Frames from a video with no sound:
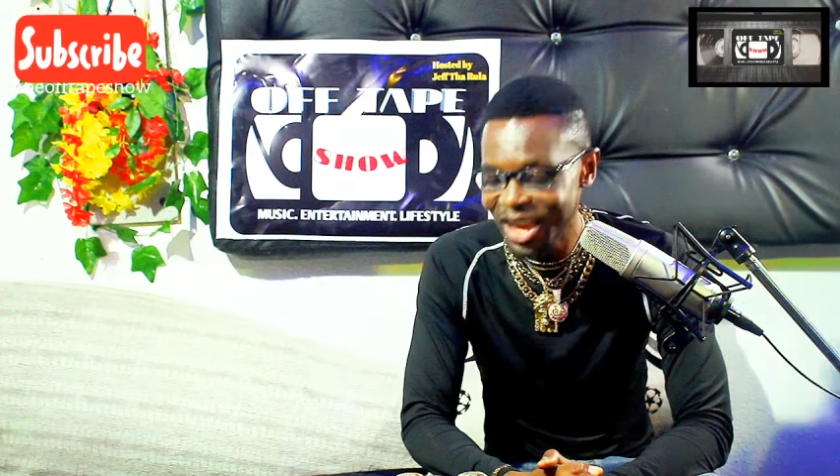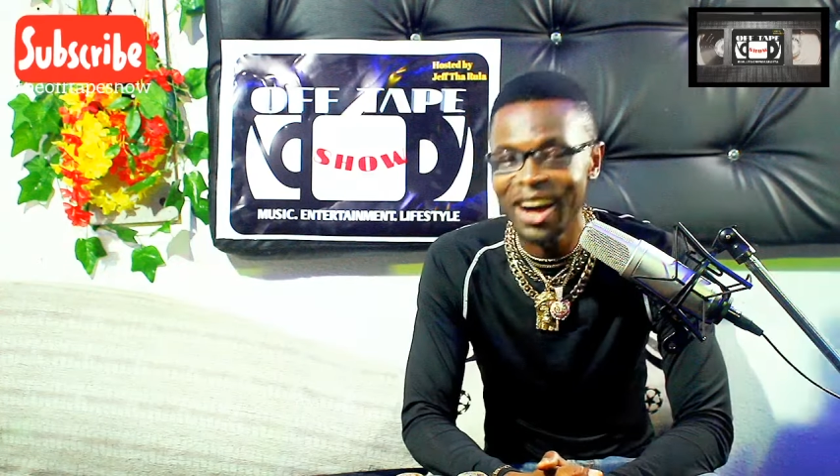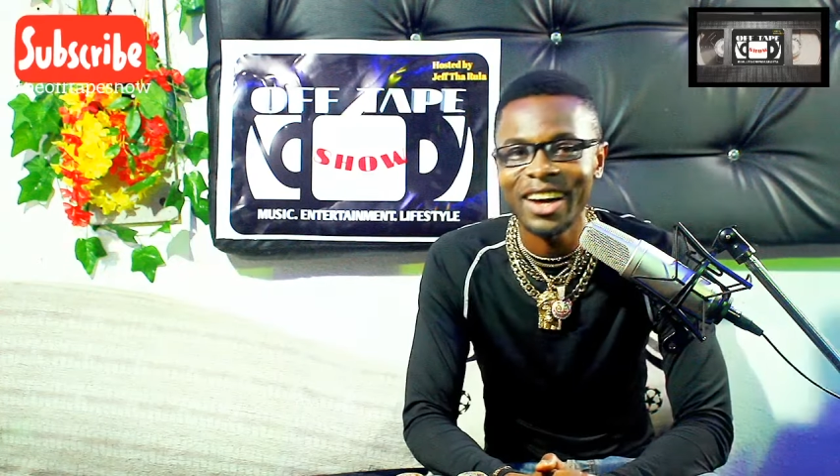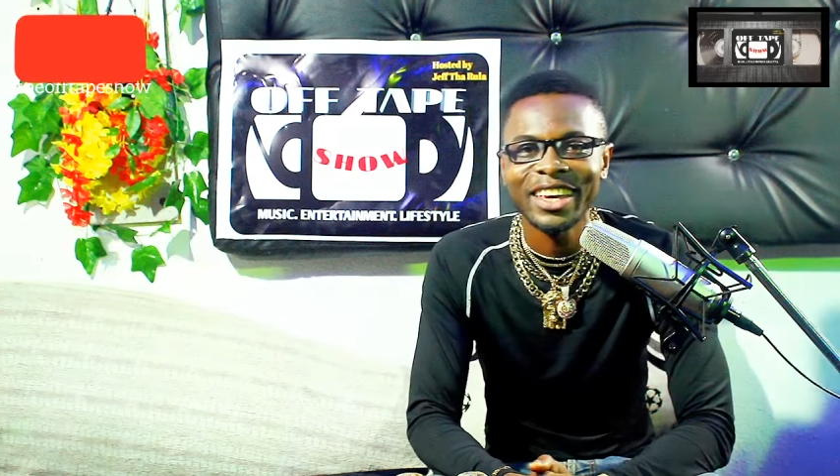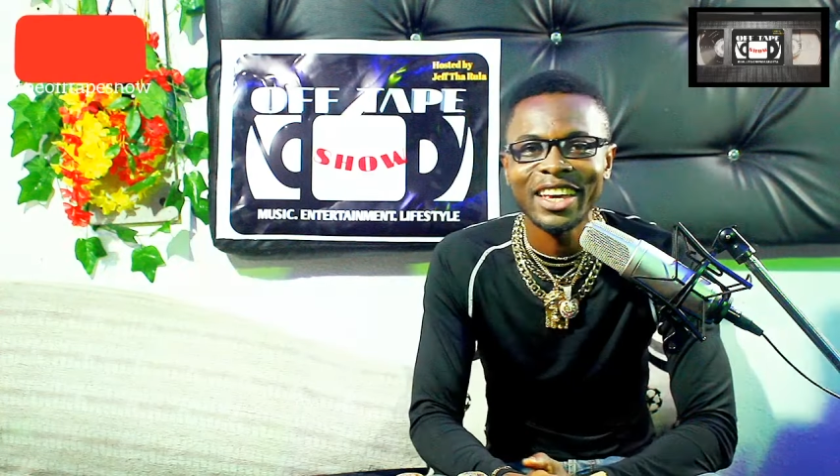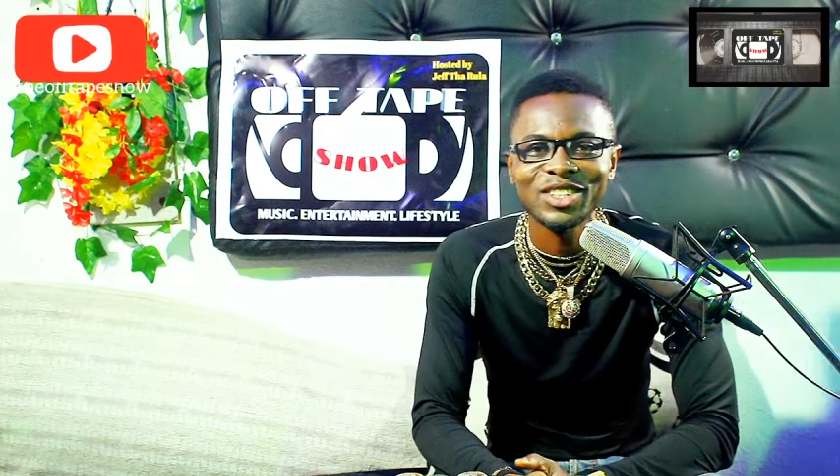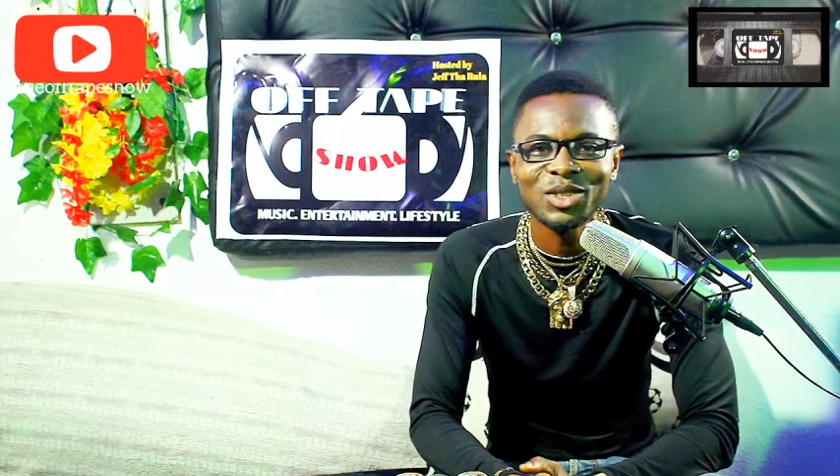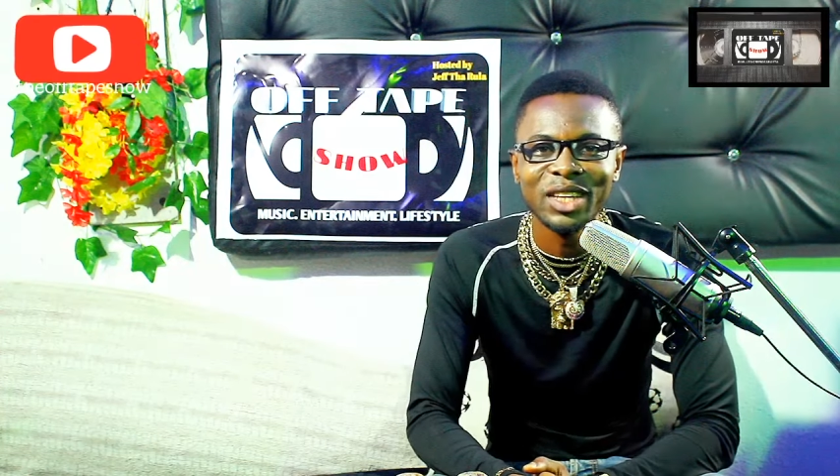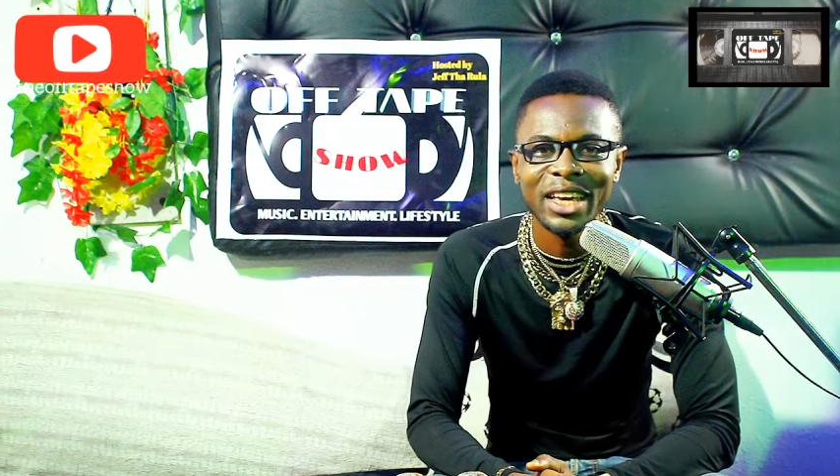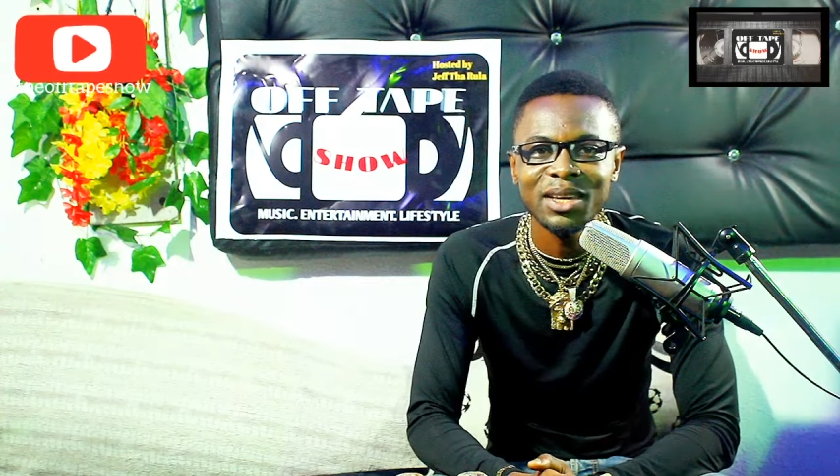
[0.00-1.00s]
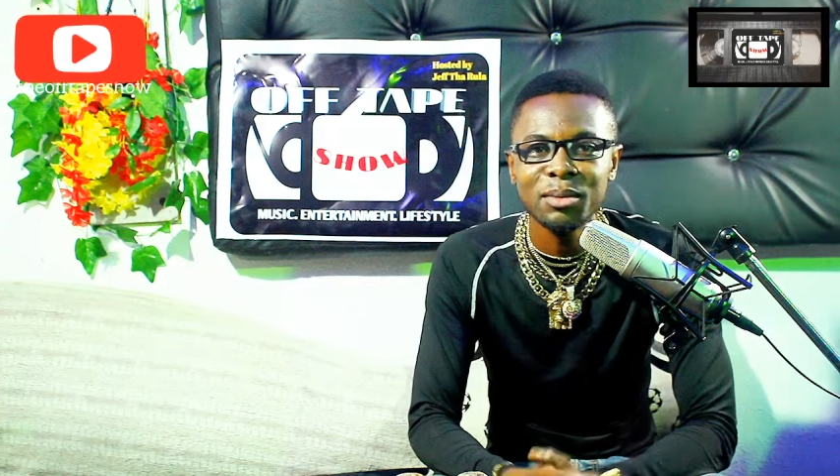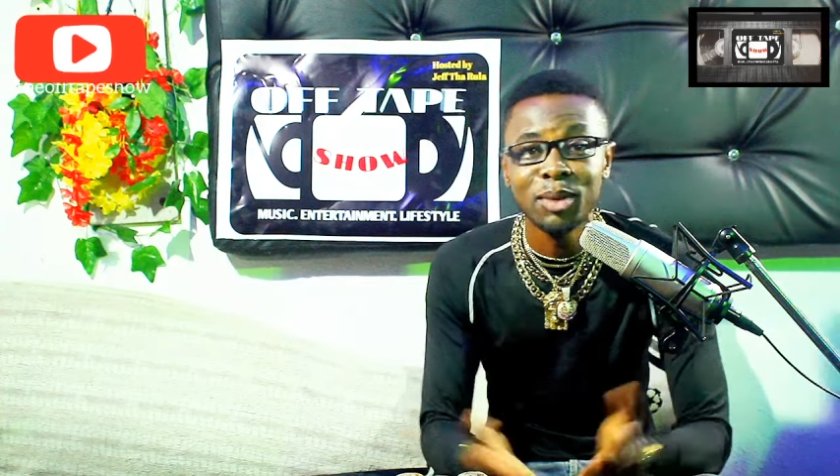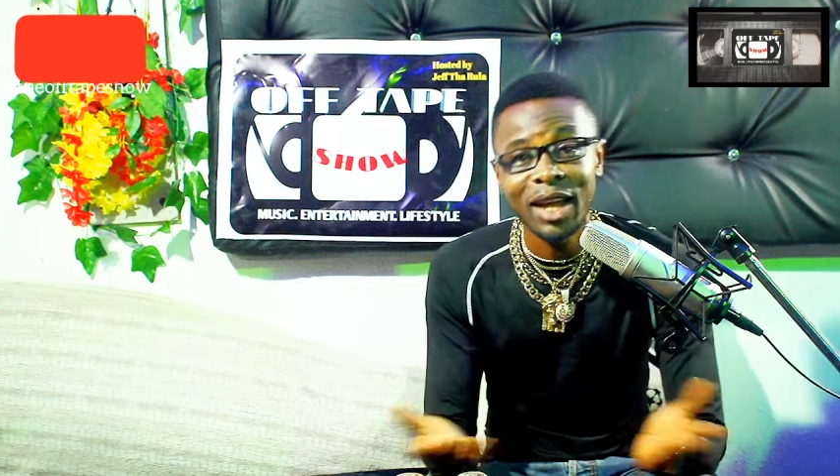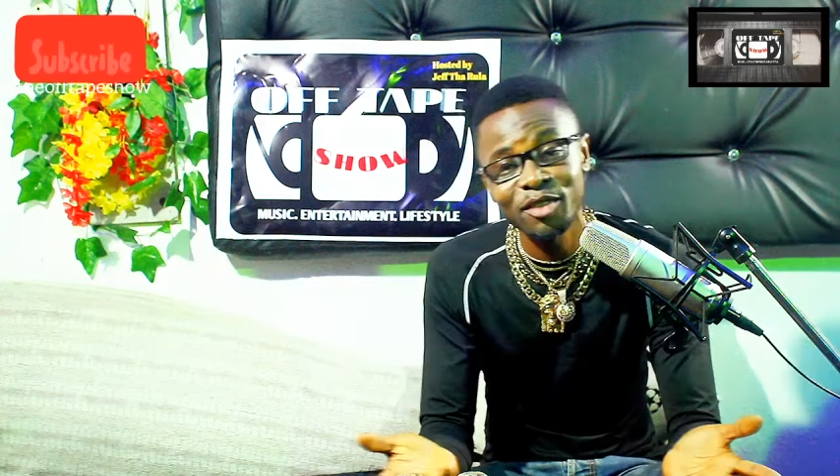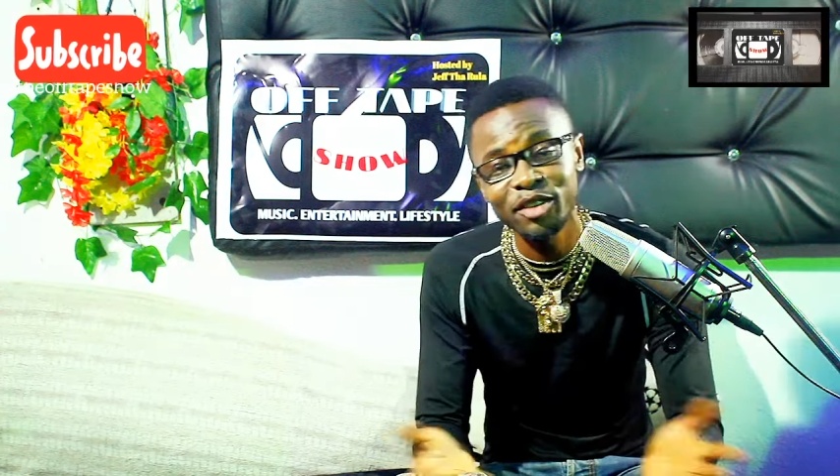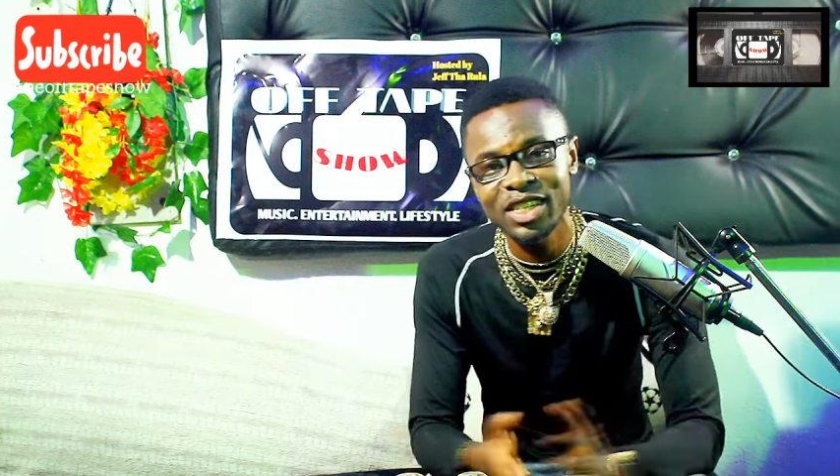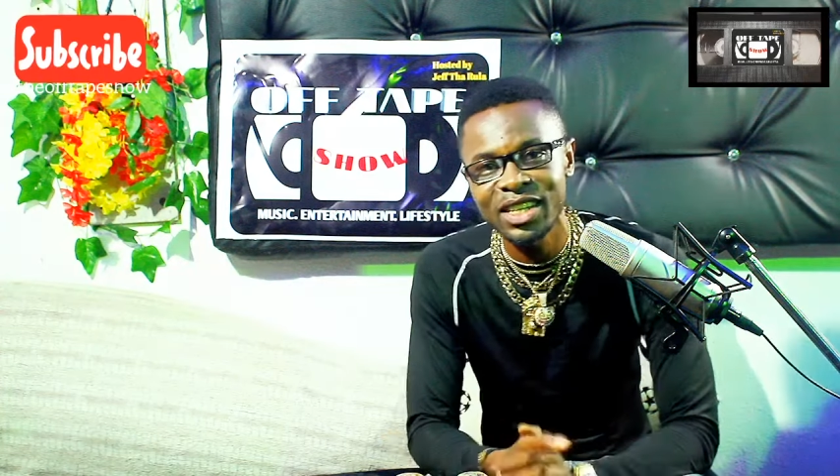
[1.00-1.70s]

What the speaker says: our guest today, Blackface